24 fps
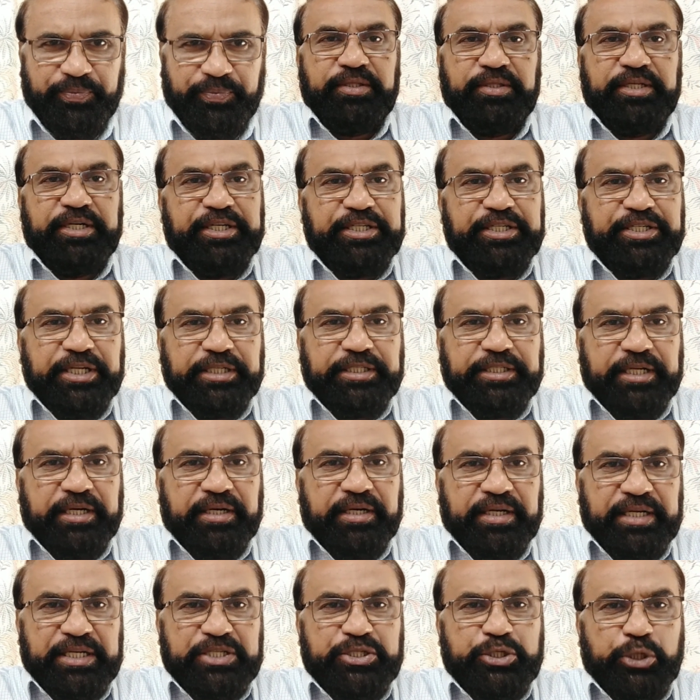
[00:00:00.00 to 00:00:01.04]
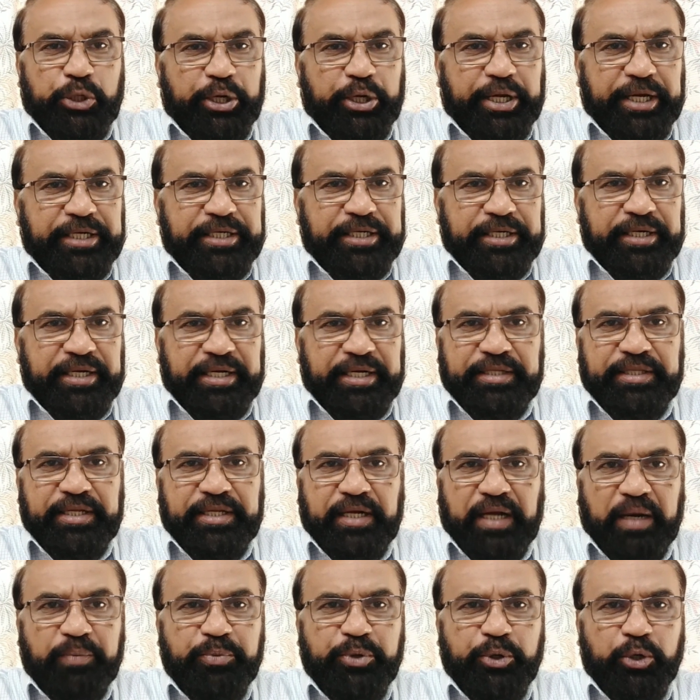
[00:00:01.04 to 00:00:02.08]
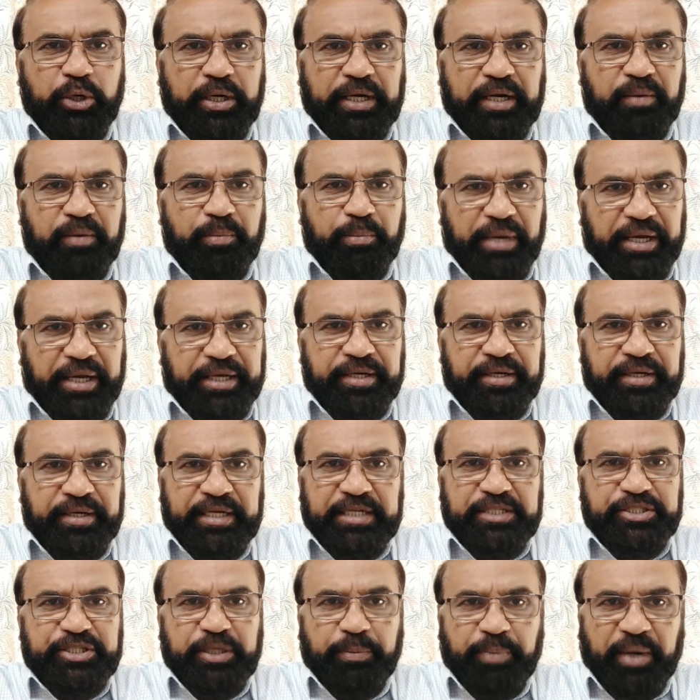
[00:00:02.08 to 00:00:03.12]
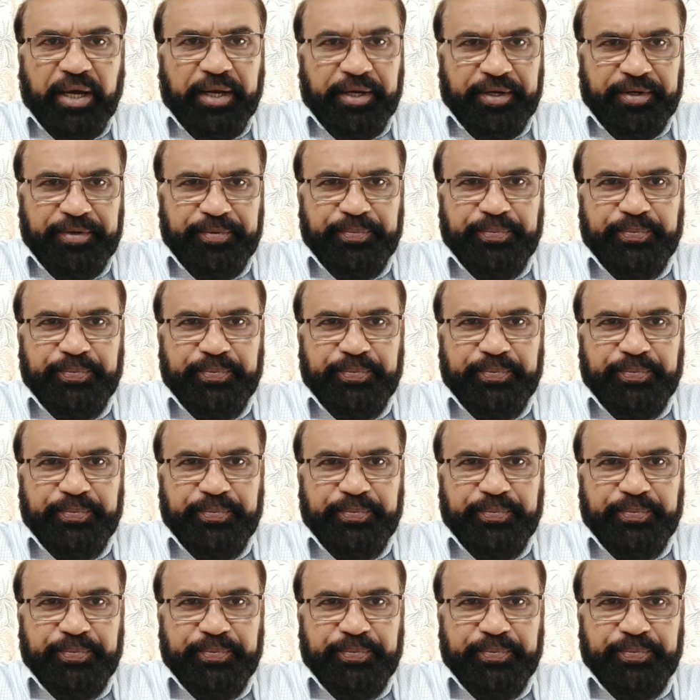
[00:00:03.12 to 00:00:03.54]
The detector is located in the Kamioka mine in Japan.